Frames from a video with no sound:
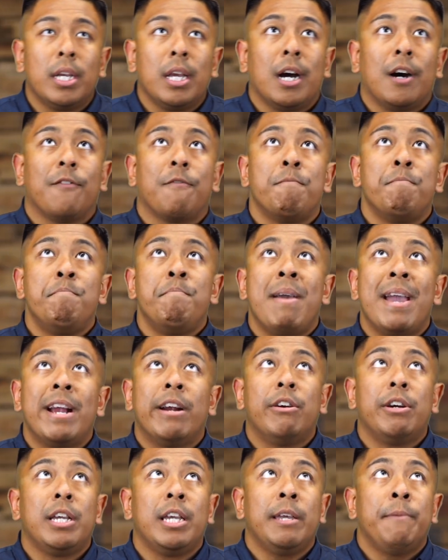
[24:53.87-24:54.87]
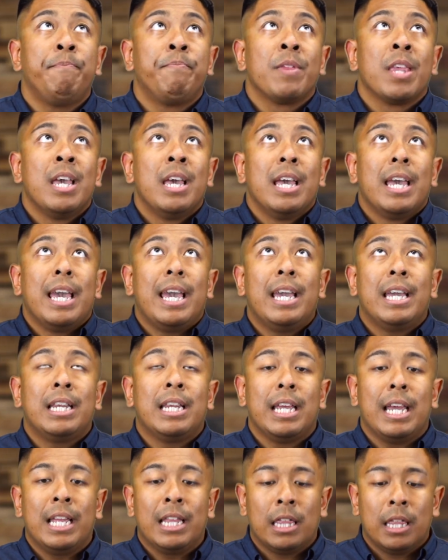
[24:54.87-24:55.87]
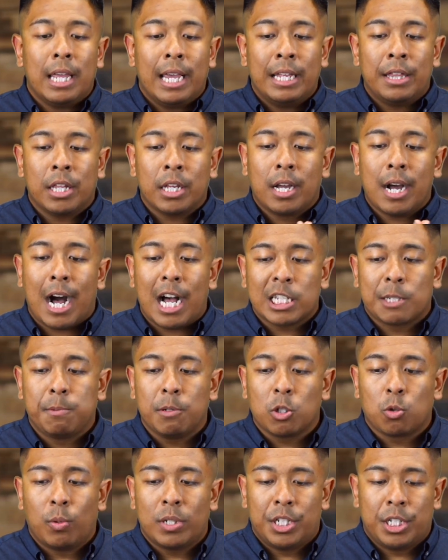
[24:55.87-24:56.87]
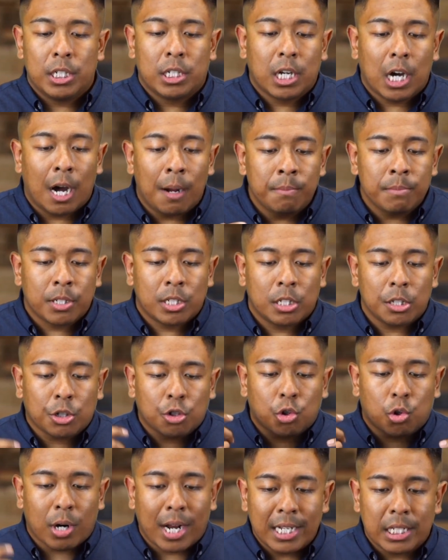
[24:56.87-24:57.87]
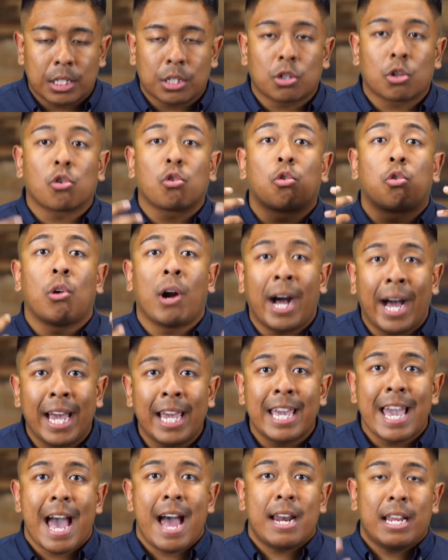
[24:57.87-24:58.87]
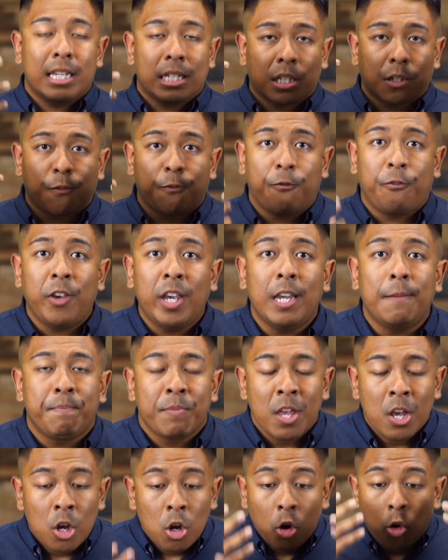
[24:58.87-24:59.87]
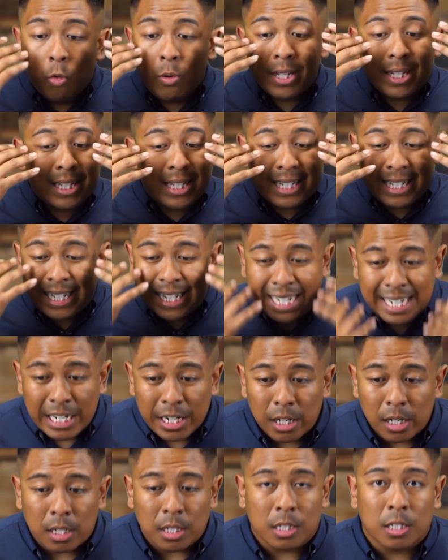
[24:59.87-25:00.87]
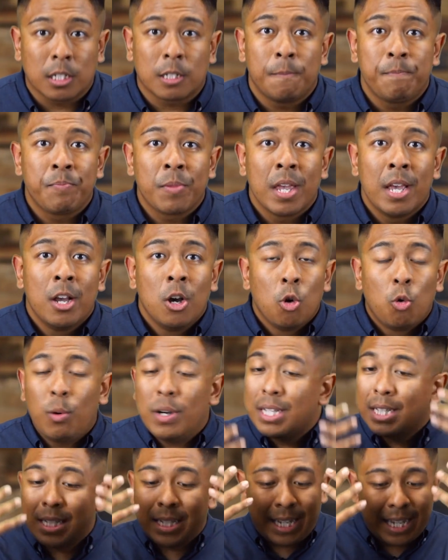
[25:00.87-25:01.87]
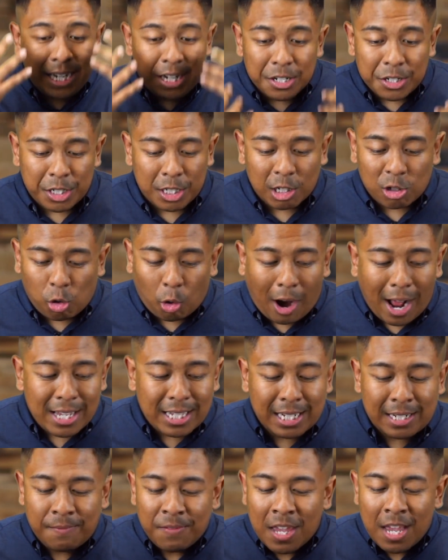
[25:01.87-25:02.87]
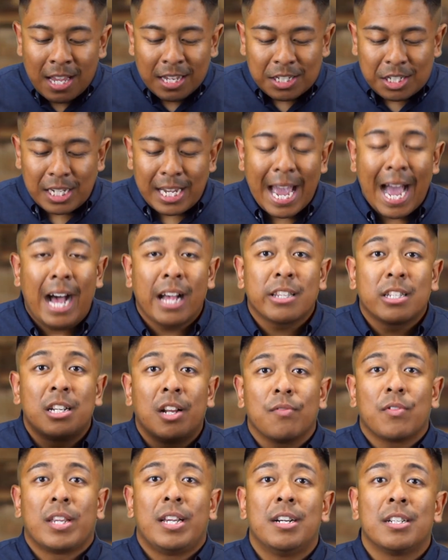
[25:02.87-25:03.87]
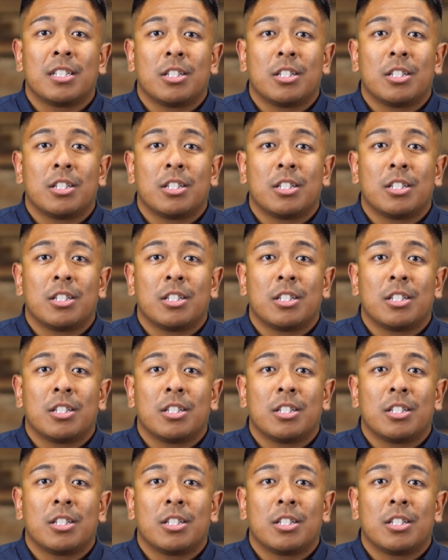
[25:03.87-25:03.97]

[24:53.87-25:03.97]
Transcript: of Mary in, in, in the Gospels when she comes to Christ crying at his feet with tears. With tears, she cries, and she has enough tears